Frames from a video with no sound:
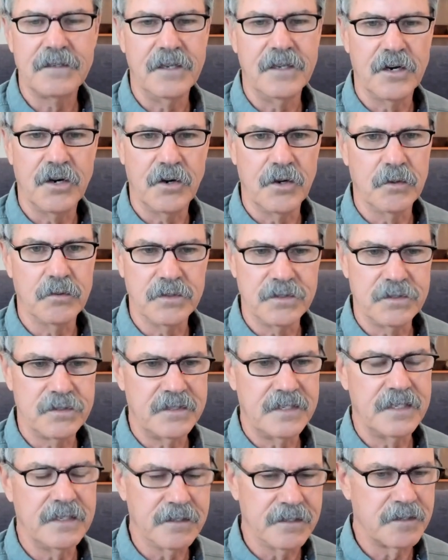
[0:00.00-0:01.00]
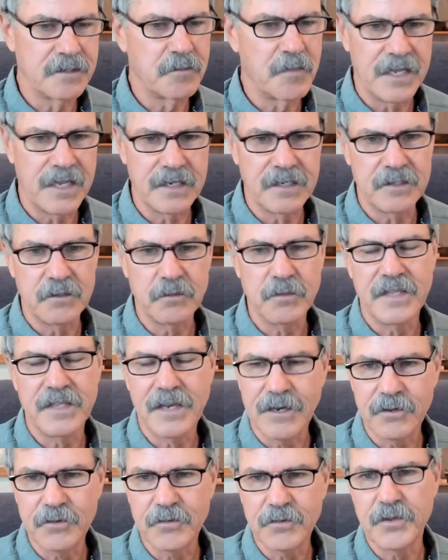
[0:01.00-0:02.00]
You know, it was dealing mainly with
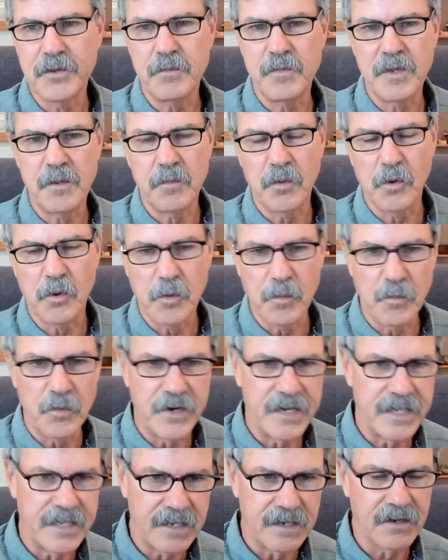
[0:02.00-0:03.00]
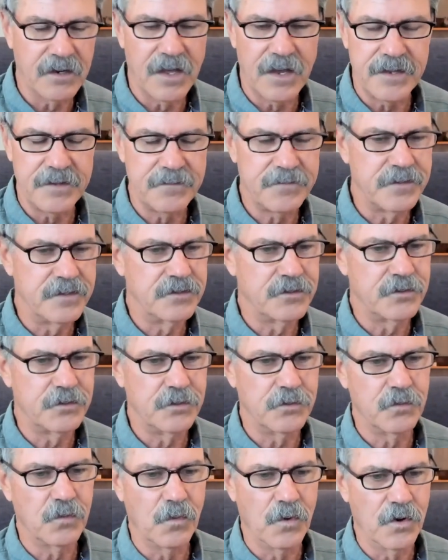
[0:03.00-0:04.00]
healthy people, bringing life into
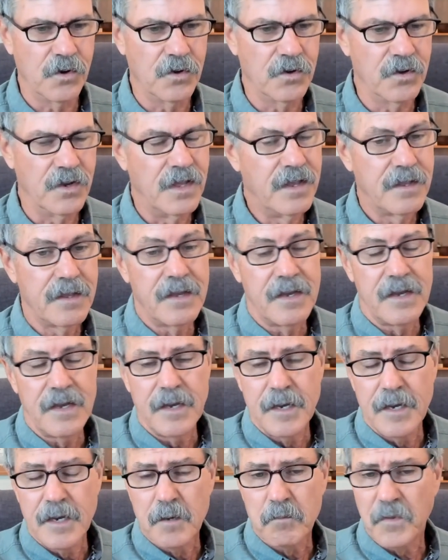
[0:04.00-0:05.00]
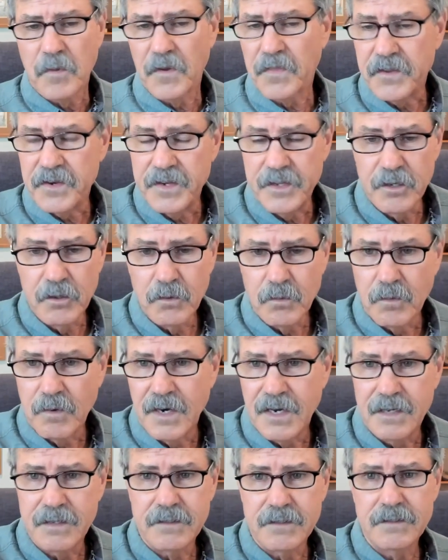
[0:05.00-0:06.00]
the world. But the deal
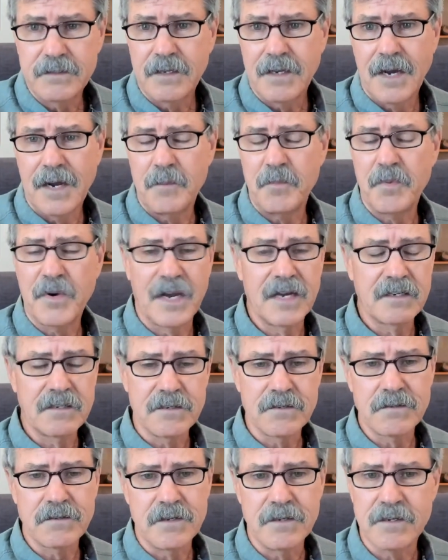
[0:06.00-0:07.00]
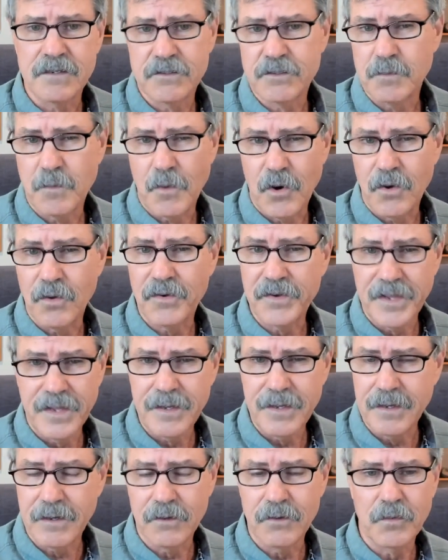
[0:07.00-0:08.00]
was, I practiced in a small
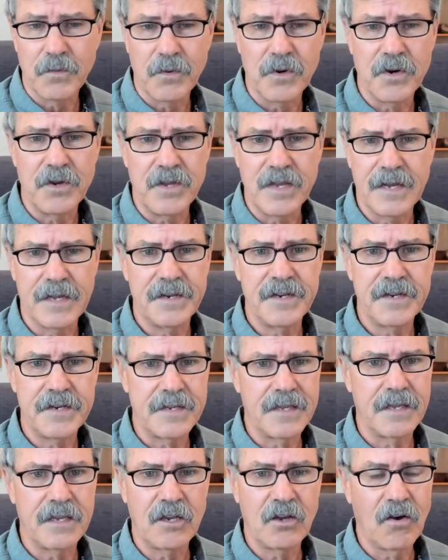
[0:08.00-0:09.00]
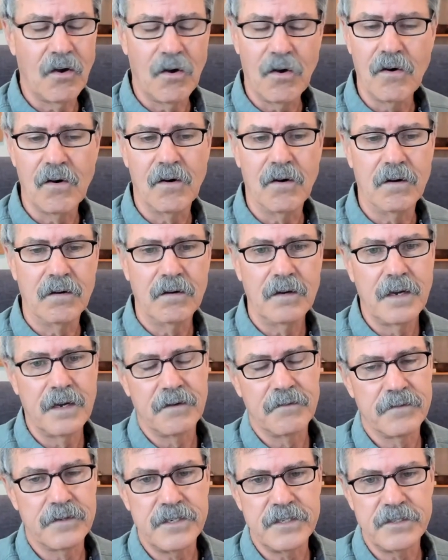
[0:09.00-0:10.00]
town where you had to take call
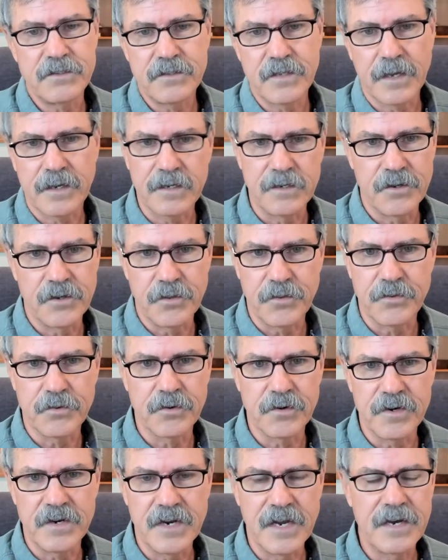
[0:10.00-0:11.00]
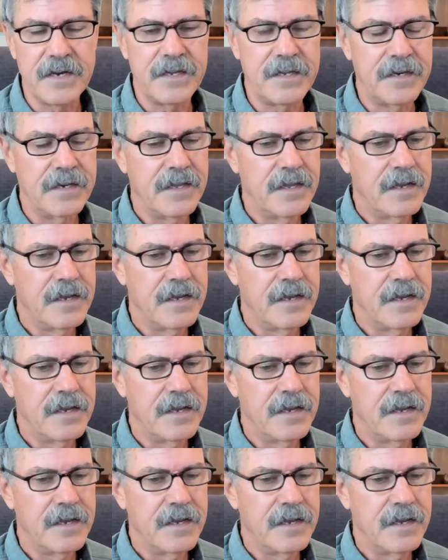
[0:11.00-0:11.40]
every second to third night.